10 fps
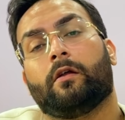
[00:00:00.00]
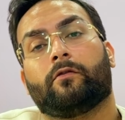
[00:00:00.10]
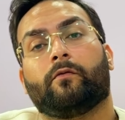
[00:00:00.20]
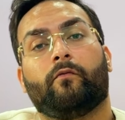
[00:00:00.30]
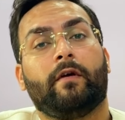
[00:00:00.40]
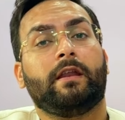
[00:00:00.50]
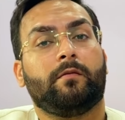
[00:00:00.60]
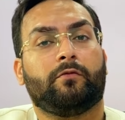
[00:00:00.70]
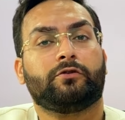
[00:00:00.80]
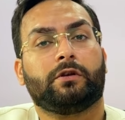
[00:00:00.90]
So very
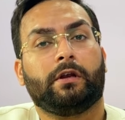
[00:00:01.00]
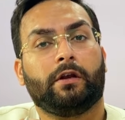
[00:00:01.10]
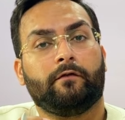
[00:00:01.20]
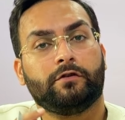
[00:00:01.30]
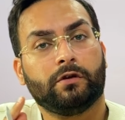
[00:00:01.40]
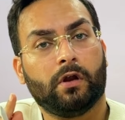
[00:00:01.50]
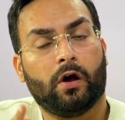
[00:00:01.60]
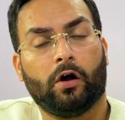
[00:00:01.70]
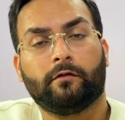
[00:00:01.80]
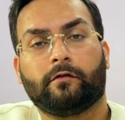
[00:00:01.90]
emotional
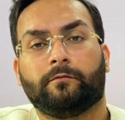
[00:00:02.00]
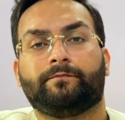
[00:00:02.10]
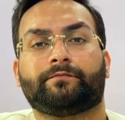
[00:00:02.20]
individual also.